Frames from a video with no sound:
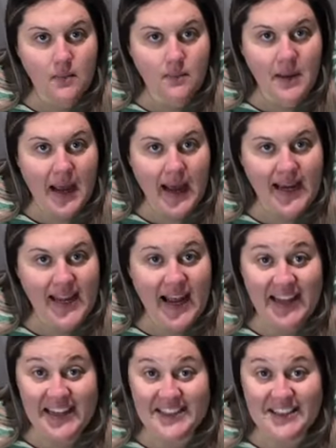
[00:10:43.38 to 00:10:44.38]
Patty, I
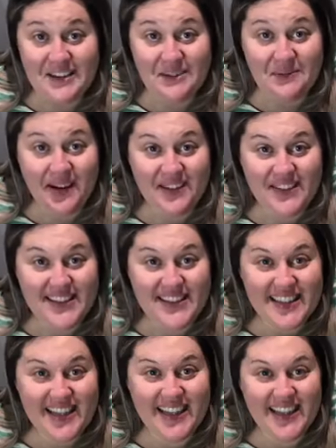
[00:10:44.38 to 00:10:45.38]
can see your posts.
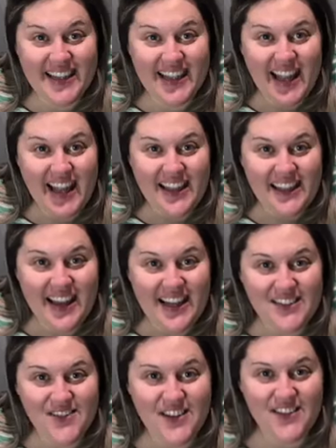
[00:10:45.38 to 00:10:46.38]

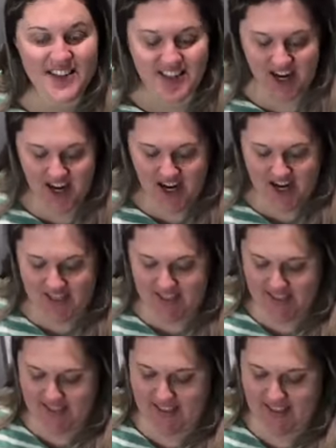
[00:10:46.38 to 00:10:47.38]
Thanks for those stars,
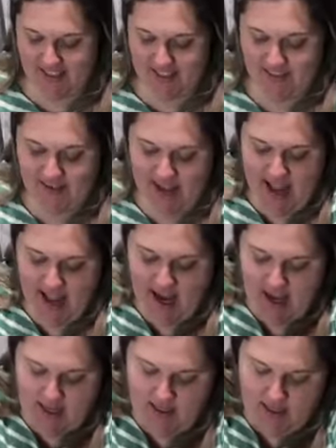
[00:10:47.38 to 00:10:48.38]

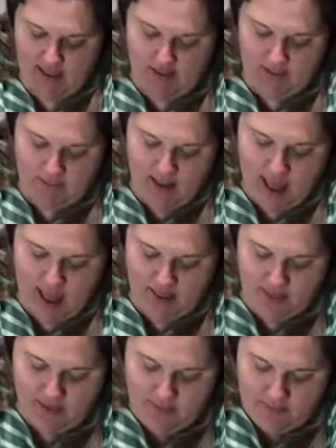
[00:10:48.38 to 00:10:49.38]
Suyan, Beth.